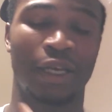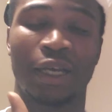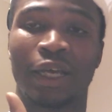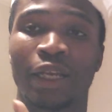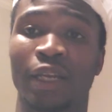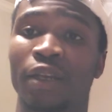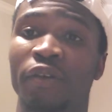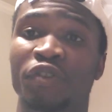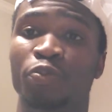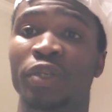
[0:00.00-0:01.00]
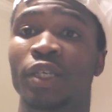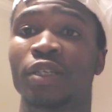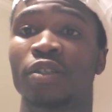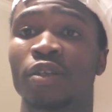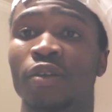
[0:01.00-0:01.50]
I love
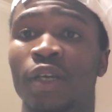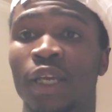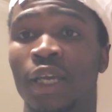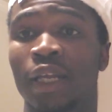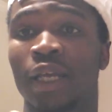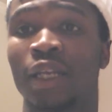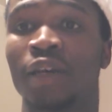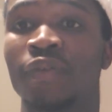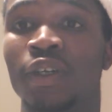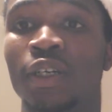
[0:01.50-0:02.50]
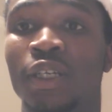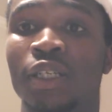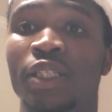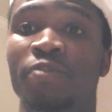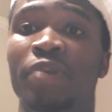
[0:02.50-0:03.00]
speaking, so, and I love a
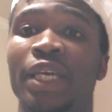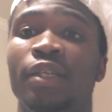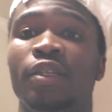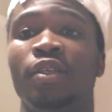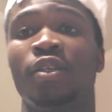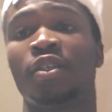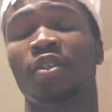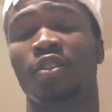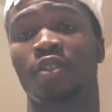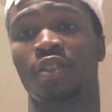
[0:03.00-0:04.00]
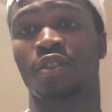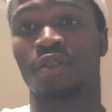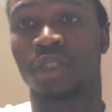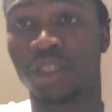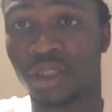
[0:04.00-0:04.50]
debate.
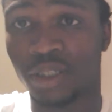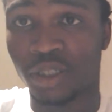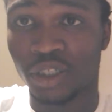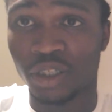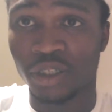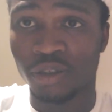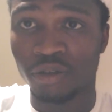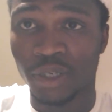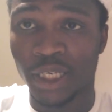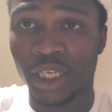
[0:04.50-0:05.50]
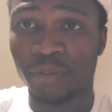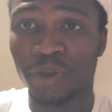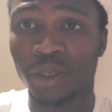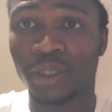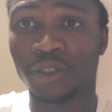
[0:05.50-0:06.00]
You can
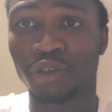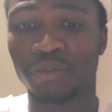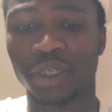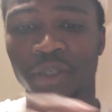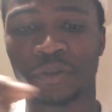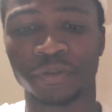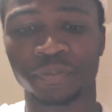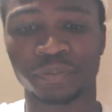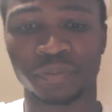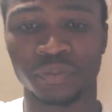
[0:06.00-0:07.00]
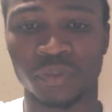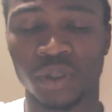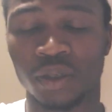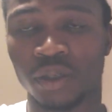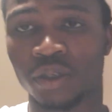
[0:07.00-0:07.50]
email it to me.
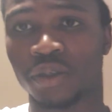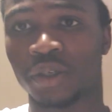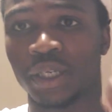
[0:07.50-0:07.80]
You